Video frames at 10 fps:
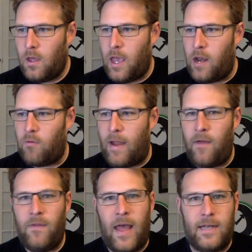And
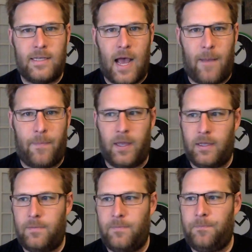around that
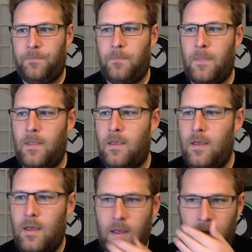topic
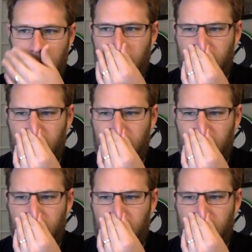is